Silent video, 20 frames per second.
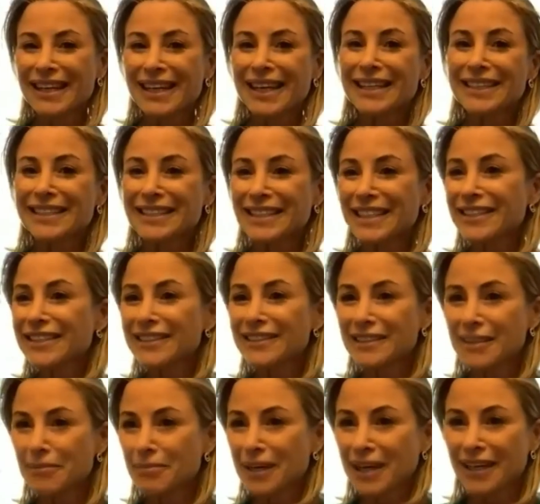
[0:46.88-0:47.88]
Like changing
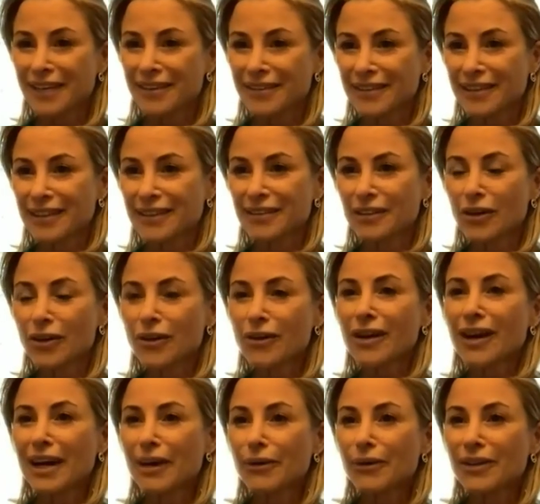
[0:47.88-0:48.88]
the mindset on
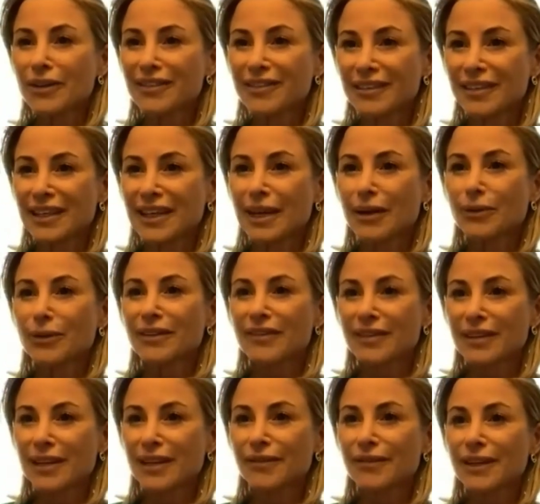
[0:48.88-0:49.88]
how we see
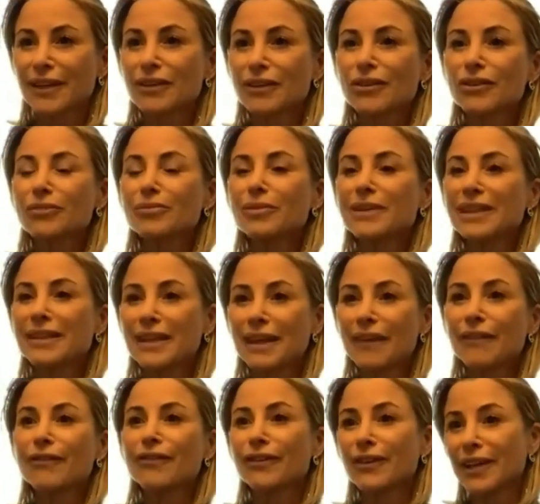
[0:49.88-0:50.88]
ourselves and not being
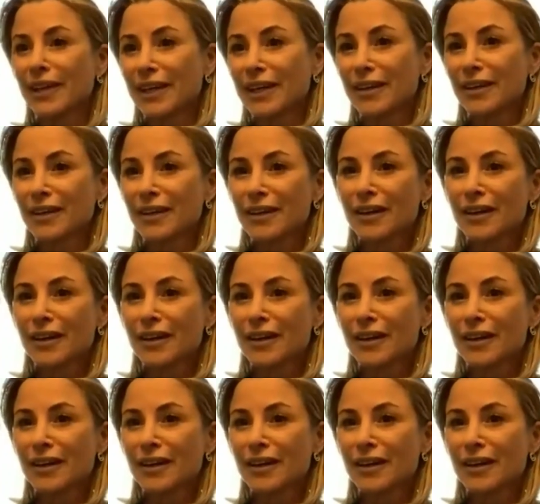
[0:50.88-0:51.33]
afraid